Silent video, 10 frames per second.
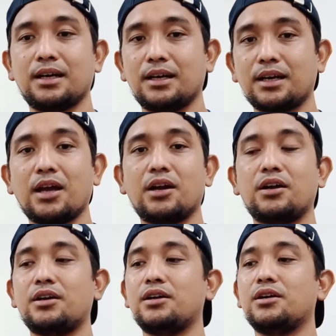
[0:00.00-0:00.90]
care
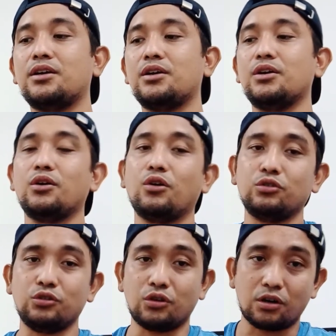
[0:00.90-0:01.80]
on
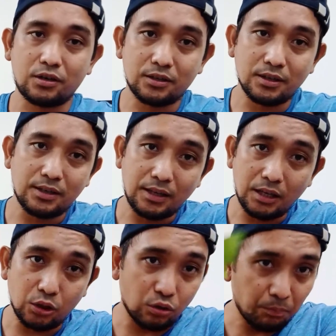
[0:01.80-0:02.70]
your
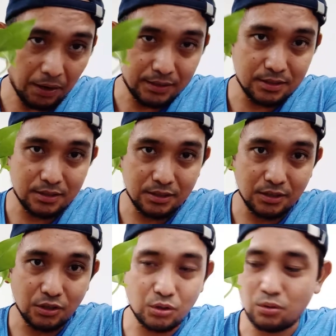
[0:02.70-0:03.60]
indoor plants.
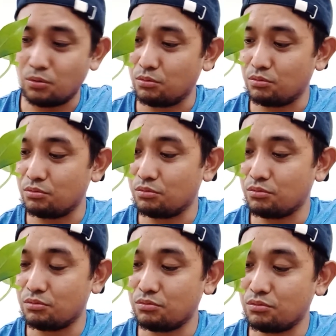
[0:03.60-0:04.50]
So
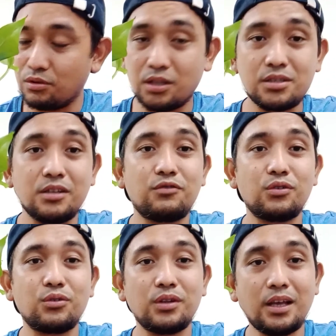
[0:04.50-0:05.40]
that's it for
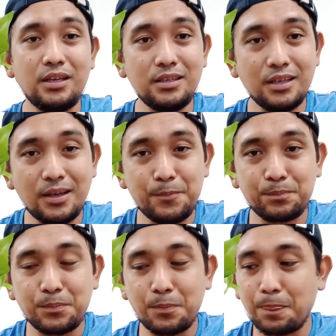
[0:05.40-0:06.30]
today.
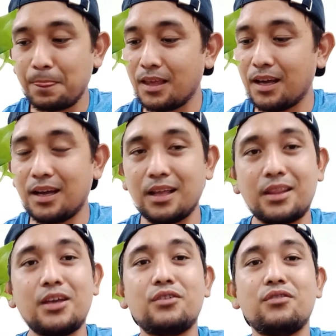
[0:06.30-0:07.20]

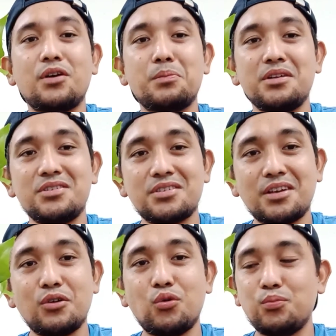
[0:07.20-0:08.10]
Thank you very much. I
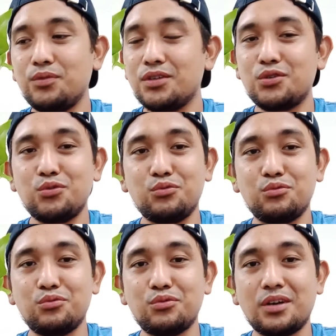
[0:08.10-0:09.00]
hope that
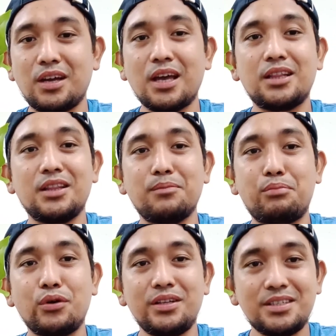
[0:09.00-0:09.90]
you get the
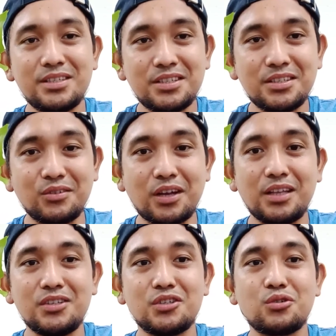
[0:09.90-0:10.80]
points. Okay,
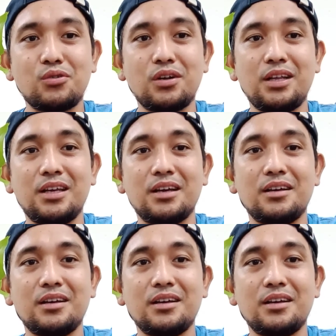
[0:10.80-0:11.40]
this is only